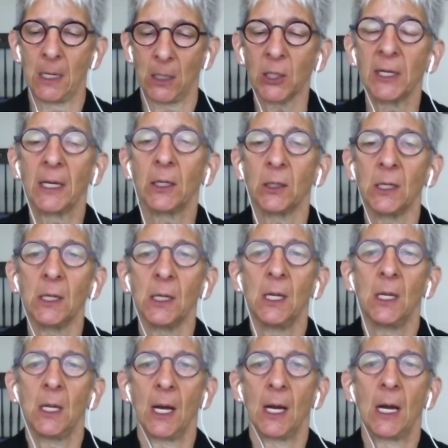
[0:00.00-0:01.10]
clinically
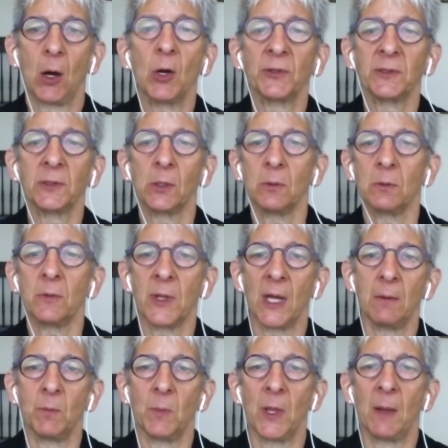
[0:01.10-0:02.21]
also,
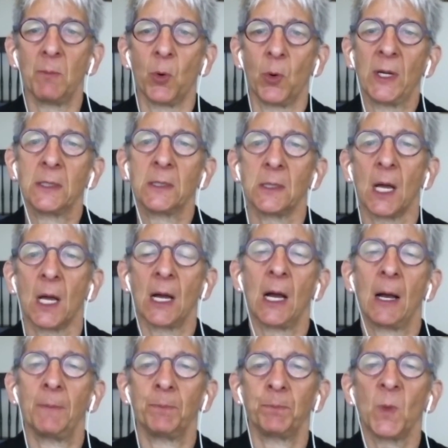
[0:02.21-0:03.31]
that boys
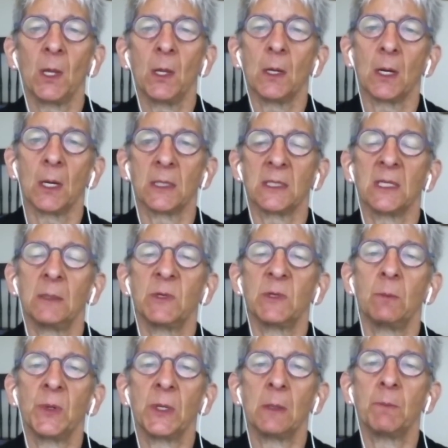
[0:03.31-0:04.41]
seem to
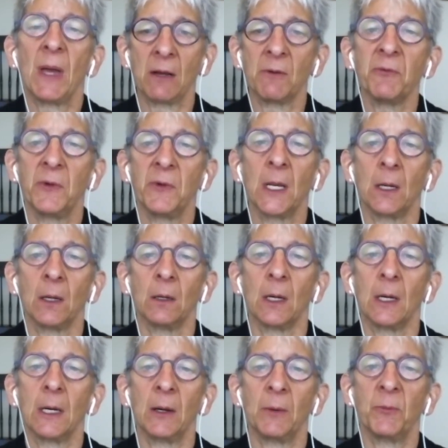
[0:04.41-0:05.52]
be benefiting
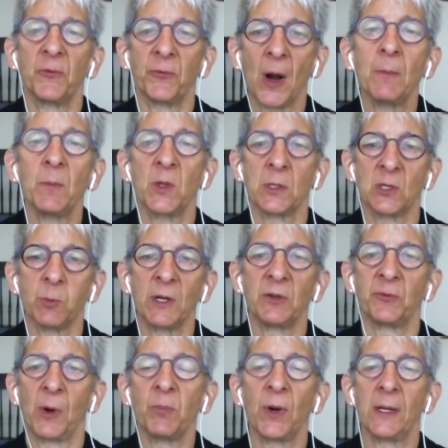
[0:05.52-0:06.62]
from the switch
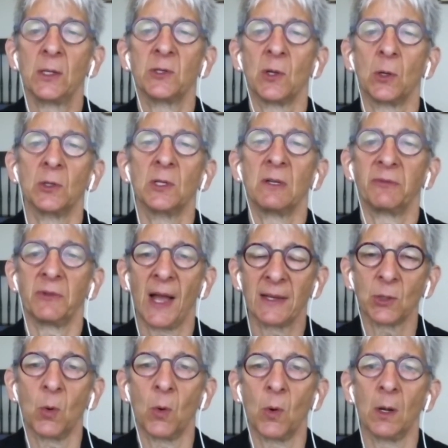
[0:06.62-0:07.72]
from prednisone to
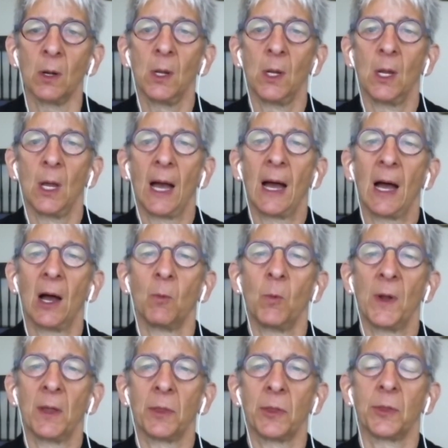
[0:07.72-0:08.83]
Deflazacort
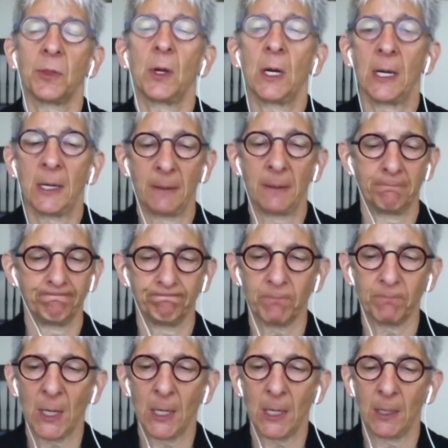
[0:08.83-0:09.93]
with
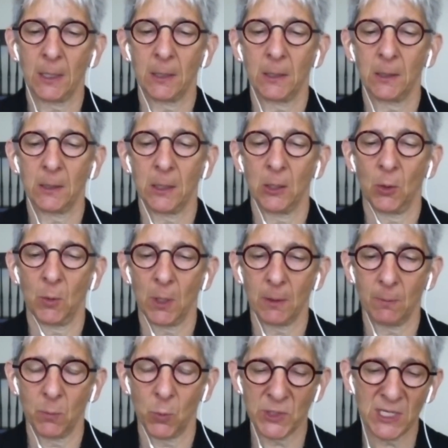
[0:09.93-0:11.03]
you know,
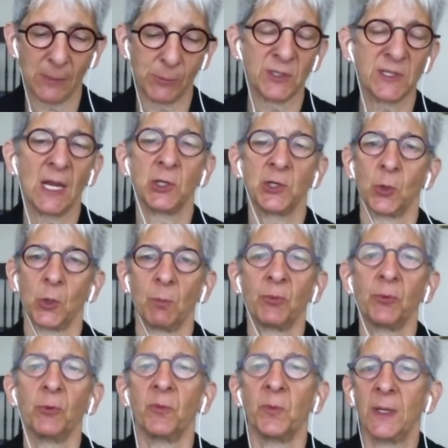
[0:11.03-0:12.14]
more stabilization or
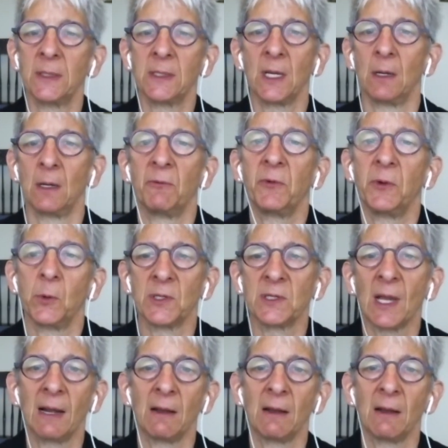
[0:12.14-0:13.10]
improvement and fewer side